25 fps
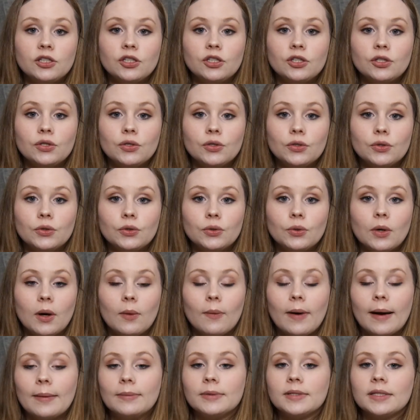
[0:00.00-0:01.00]
to a
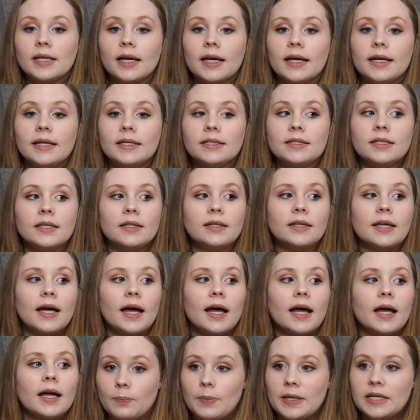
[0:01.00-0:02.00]
website
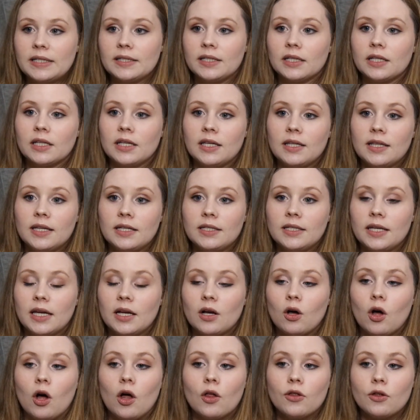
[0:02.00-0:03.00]
that basically they
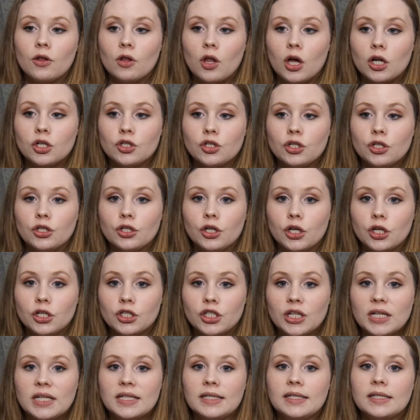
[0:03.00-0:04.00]
take all the laundry
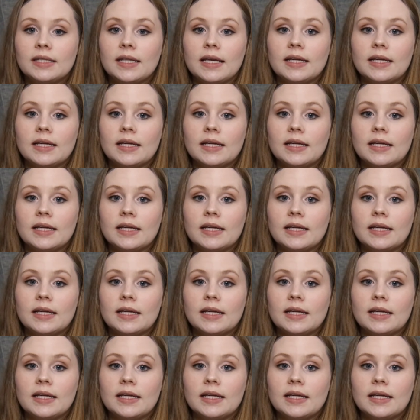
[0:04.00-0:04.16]
detergents,